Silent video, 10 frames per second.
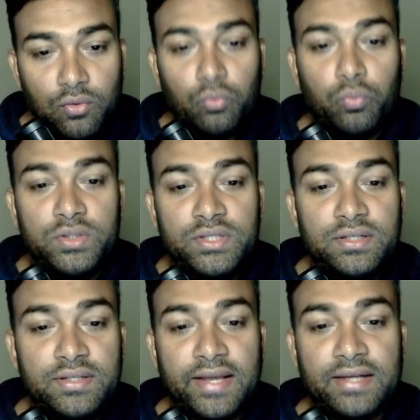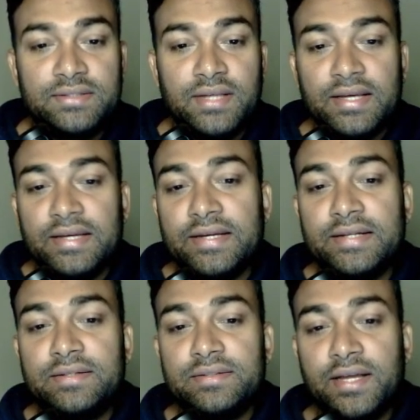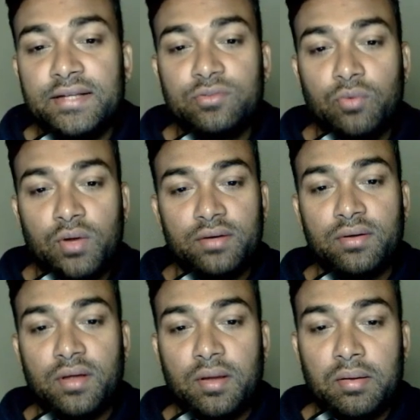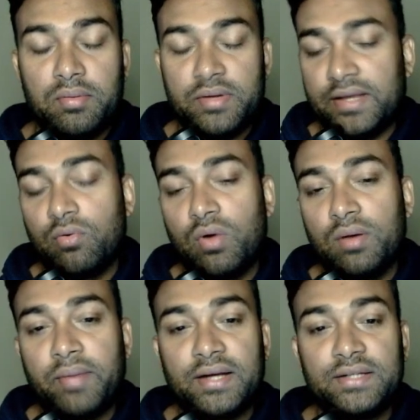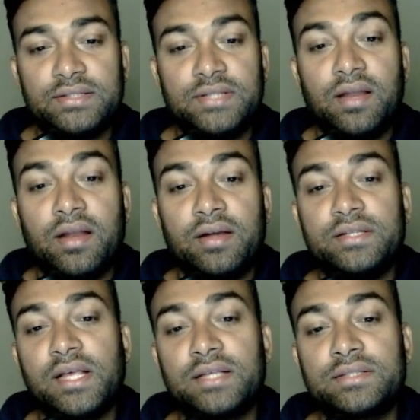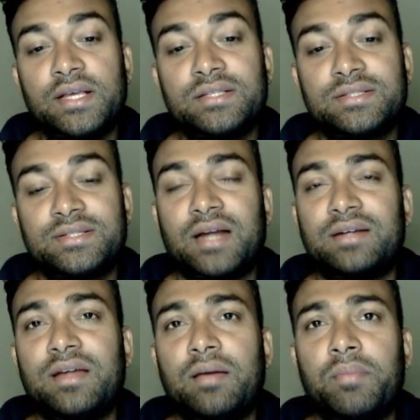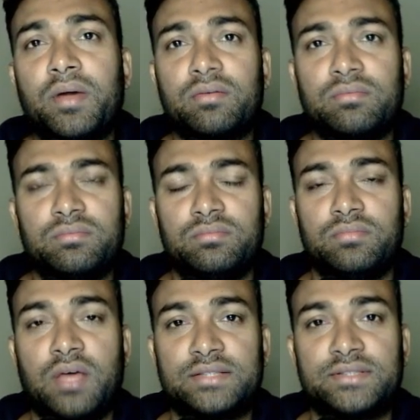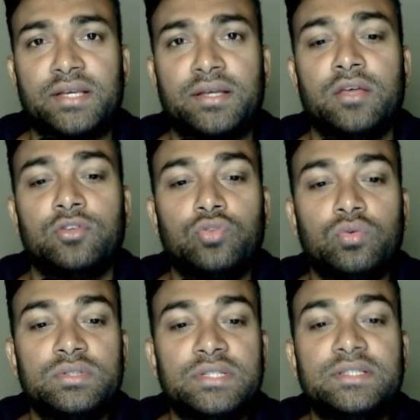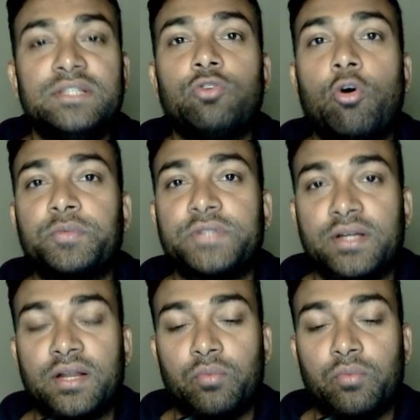within text, there is one again one bracket is there, and it is asking start number asking. So this is optional.